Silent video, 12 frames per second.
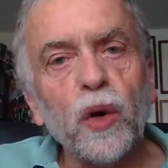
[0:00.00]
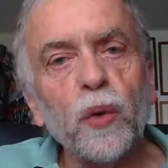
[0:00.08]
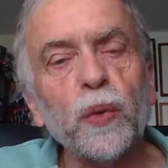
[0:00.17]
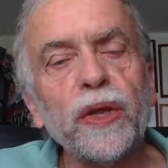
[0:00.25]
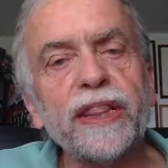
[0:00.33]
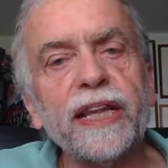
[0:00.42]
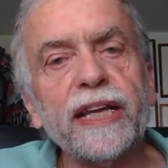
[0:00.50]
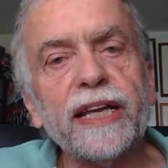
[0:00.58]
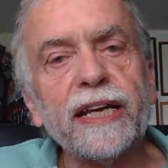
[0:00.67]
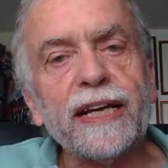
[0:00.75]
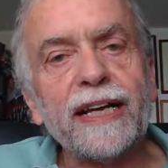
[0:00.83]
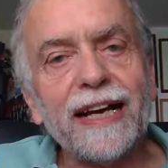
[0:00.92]
with
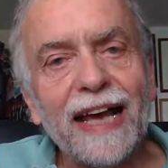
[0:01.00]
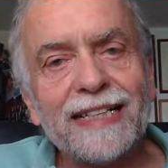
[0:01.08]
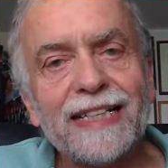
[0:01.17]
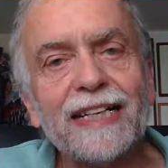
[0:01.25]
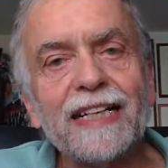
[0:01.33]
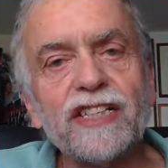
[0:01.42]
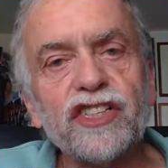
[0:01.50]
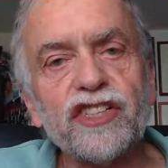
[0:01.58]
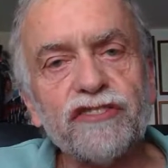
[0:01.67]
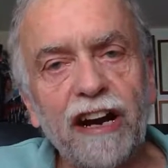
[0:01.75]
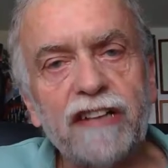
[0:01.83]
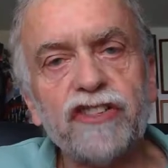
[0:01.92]
the classical
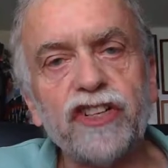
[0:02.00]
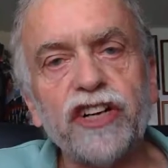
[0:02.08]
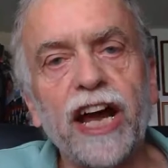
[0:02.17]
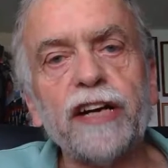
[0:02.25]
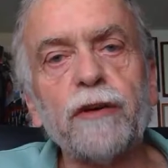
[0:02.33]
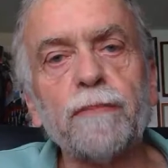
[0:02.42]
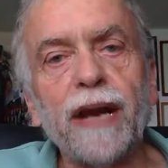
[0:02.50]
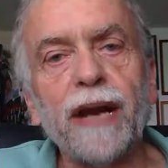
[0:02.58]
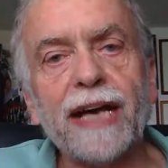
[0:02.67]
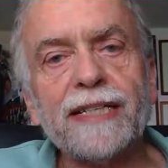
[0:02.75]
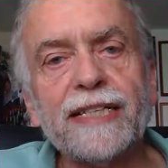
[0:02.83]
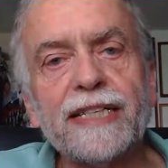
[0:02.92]
structural
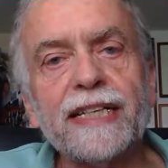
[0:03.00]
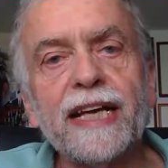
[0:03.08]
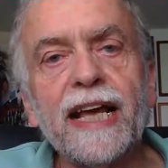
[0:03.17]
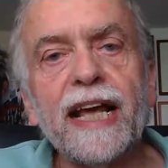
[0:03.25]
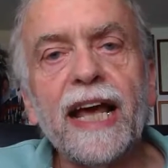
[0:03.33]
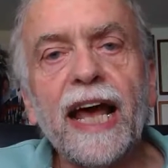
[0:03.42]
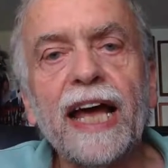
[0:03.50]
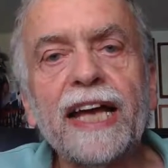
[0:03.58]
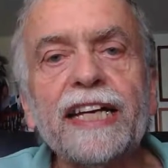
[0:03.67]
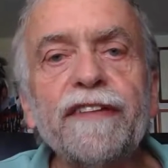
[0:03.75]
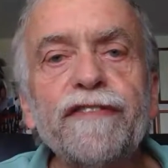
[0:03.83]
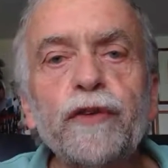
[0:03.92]
rhinoplasty, and
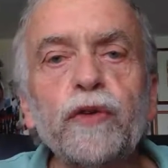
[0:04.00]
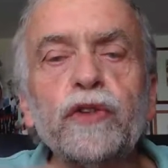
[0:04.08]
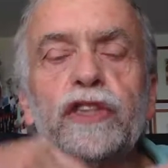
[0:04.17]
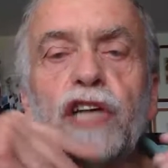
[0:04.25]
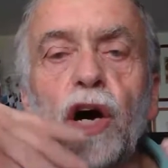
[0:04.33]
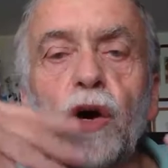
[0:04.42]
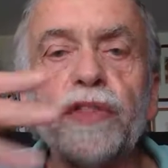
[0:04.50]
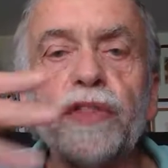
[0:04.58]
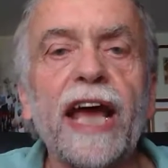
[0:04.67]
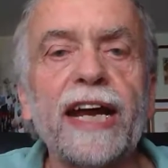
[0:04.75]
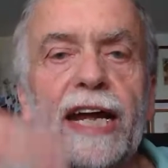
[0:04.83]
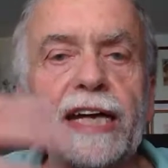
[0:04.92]
if you know the
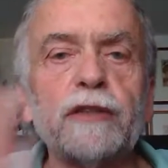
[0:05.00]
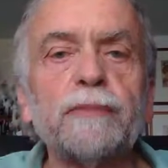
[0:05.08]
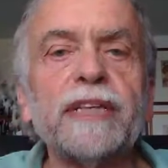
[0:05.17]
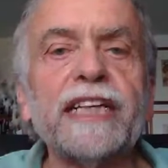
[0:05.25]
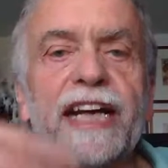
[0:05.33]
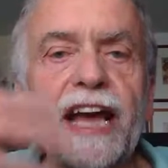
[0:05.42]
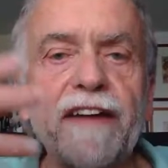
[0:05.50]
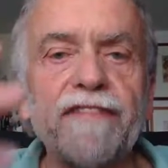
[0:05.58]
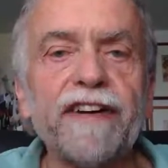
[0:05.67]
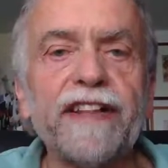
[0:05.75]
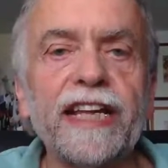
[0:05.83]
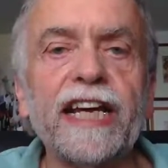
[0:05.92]
anatomy and
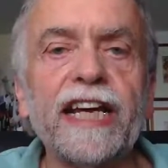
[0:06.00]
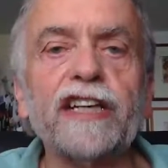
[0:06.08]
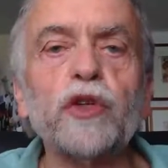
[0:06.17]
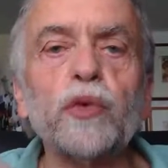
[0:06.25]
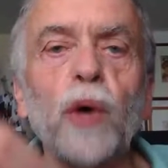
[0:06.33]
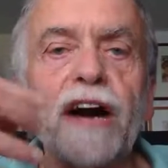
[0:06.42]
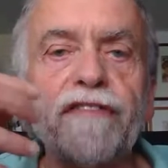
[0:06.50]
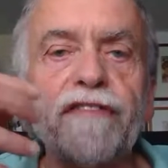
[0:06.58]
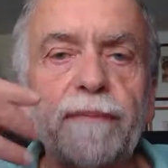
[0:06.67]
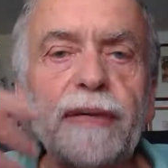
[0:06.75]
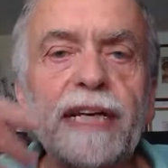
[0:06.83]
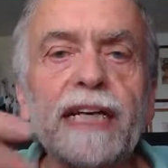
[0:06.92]
everything and you are
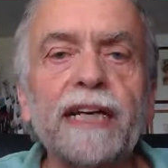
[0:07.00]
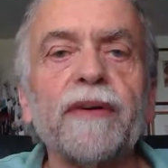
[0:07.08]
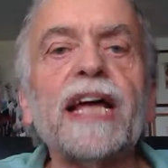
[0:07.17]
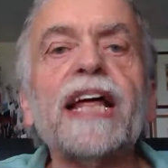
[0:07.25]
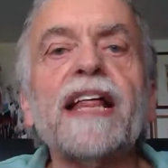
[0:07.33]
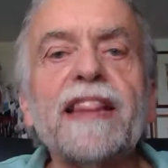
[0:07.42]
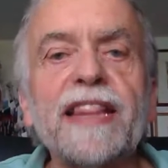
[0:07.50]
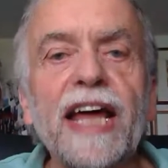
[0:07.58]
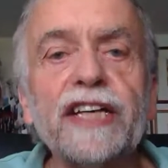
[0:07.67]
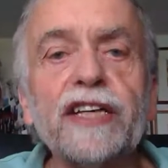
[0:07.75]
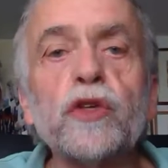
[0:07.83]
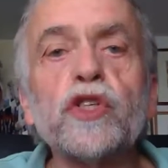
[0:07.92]
familiar,
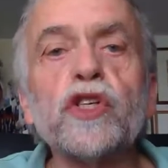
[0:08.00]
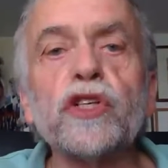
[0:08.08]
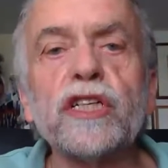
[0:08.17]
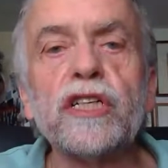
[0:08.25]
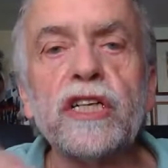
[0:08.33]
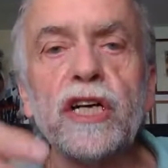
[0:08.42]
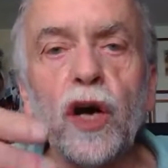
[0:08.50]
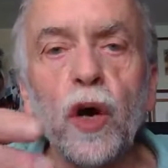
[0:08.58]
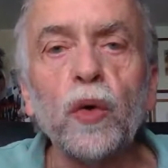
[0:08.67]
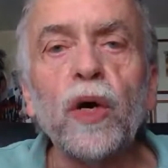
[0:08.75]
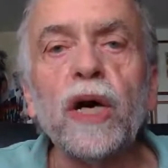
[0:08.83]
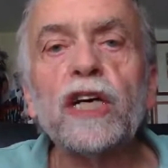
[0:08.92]
then you should
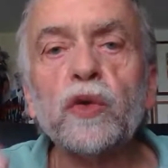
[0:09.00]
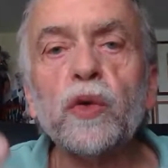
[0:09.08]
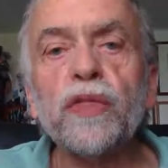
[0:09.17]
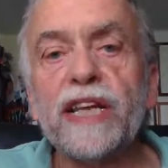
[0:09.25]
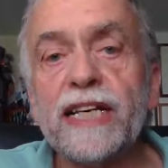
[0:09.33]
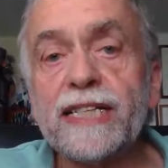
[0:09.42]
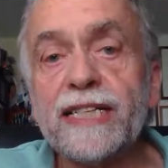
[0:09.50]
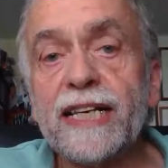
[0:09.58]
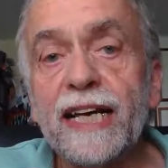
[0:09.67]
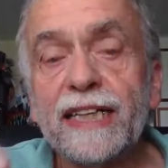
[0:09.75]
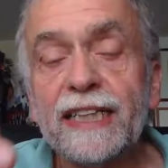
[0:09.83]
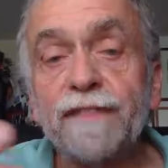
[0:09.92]
go to these
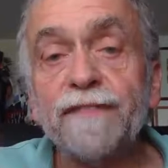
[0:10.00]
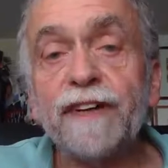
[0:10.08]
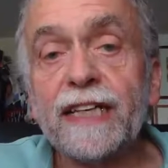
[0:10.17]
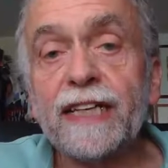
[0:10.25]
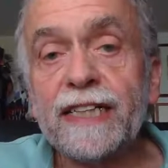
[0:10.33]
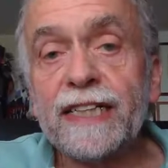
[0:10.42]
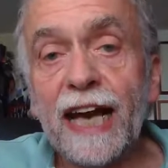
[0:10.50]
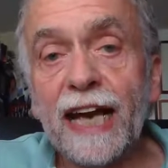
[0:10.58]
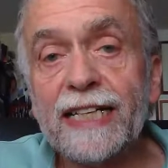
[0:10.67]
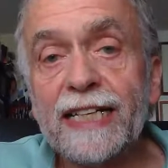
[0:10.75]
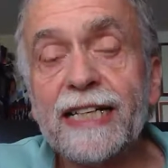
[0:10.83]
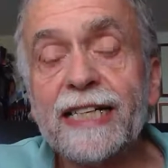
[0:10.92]
difficult
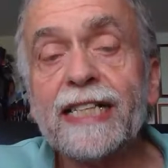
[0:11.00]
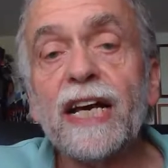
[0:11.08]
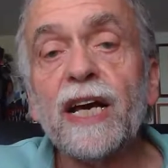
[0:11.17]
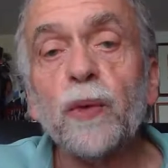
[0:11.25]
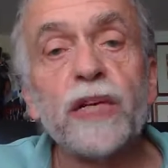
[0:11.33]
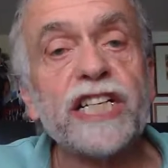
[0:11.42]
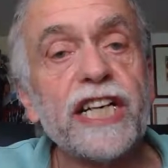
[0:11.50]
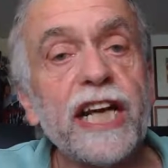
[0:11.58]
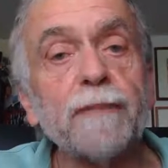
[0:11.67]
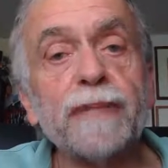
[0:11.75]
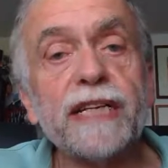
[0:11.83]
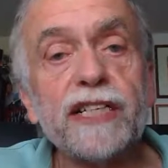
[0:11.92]
cases which
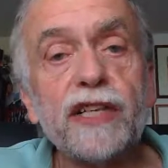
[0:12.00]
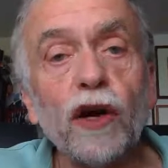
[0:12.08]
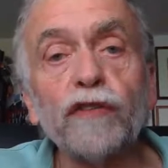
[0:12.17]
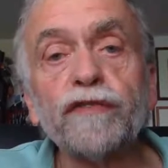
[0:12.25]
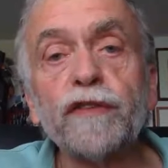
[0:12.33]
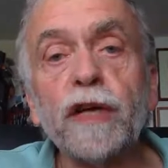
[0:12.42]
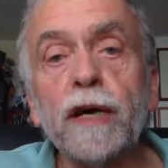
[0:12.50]
can be solved